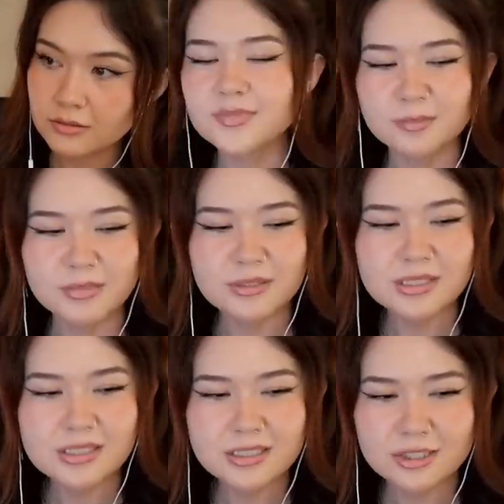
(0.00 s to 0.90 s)
The
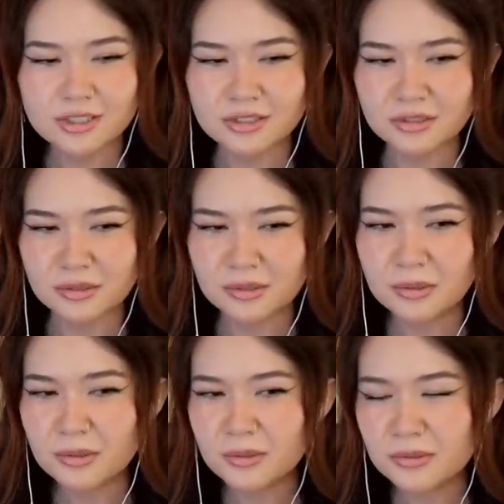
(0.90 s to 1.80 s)
music
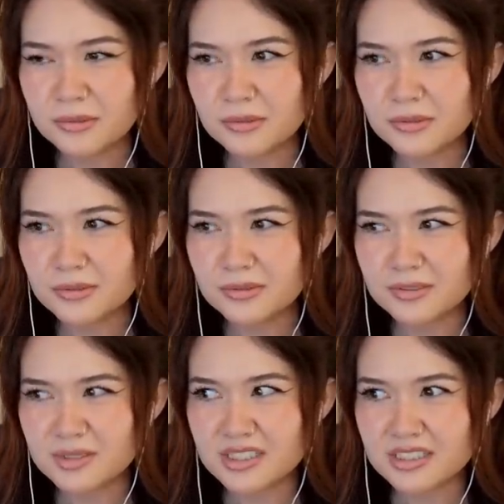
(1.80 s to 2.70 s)
too? The
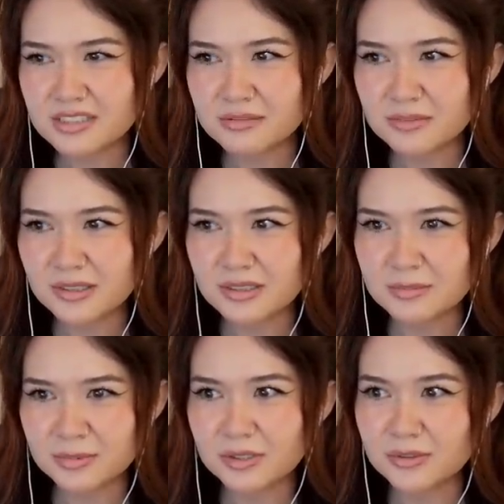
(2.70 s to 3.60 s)
music's really
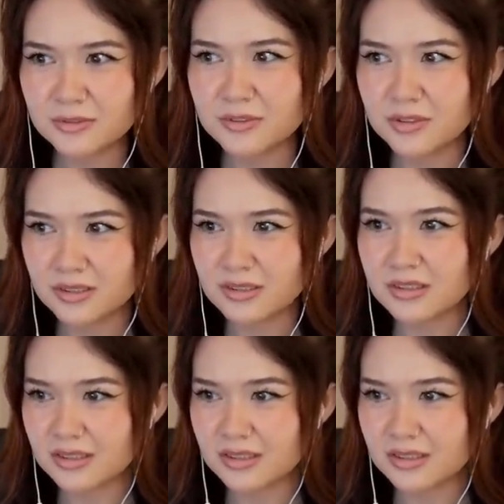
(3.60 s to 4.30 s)
beautiful.